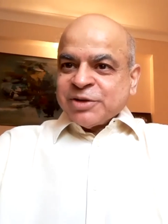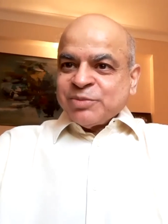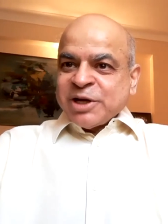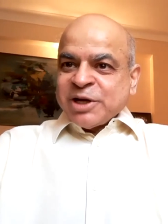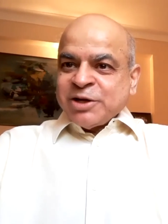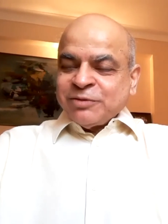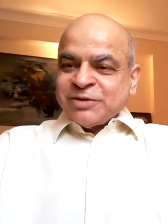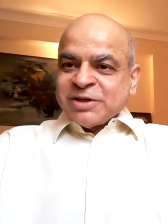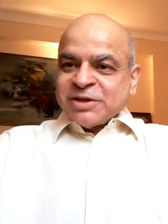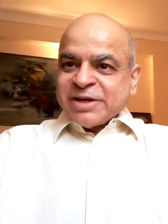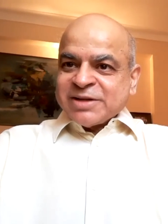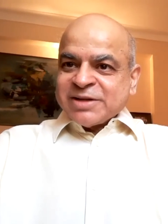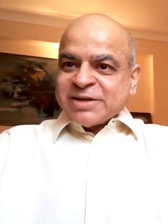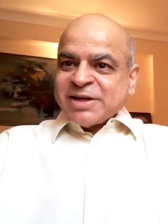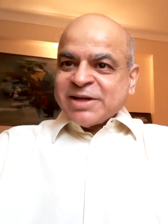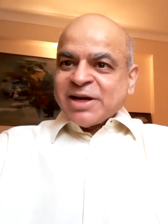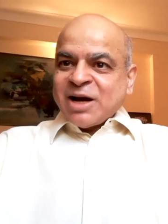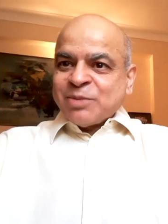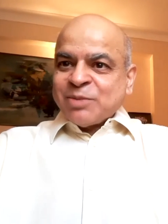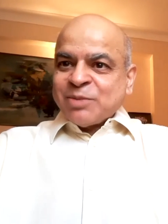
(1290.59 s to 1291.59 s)
Many of the things
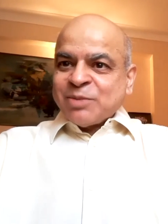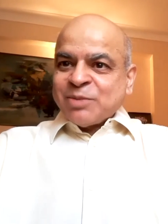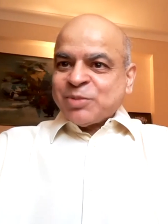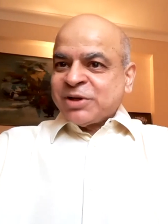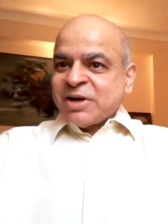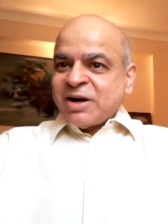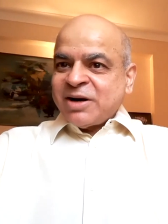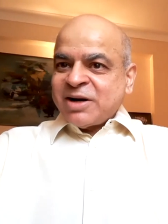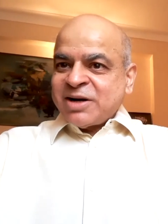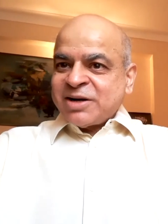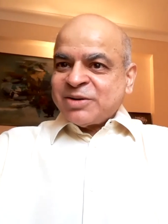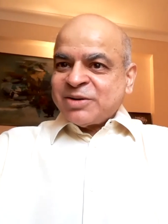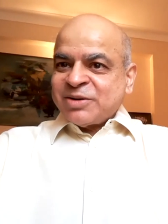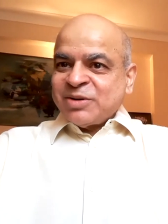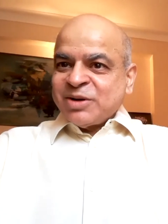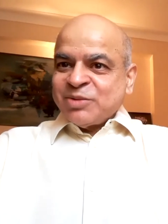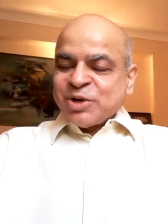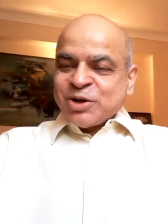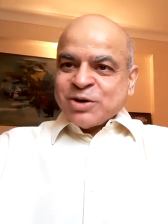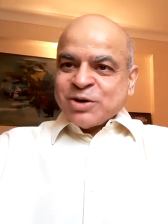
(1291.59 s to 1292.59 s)
that happen are
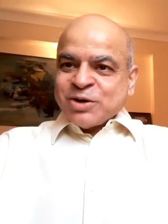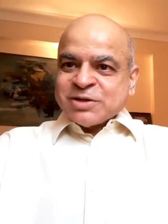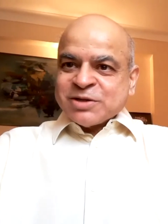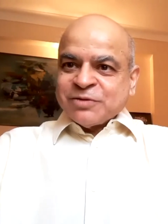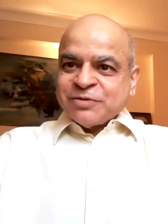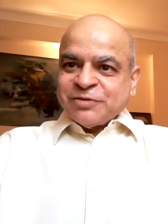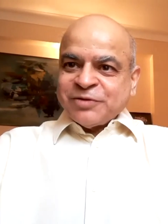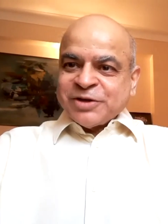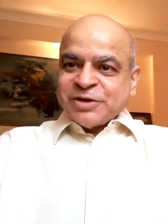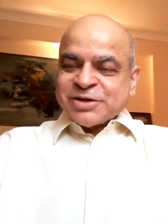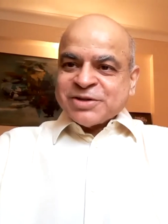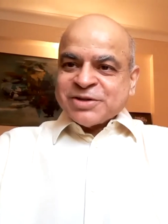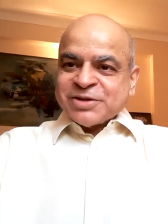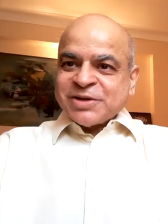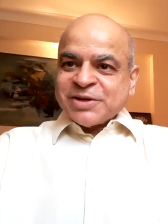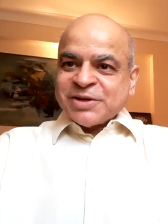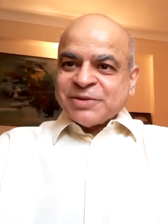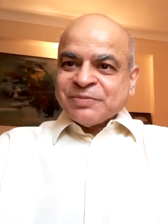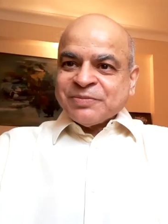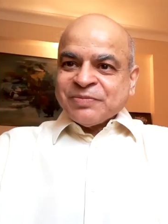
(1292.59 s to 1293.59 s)
because of
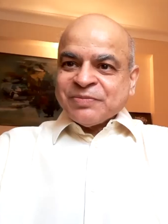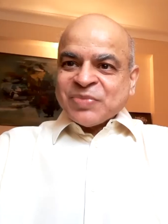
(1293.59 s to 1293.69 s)
efficiency.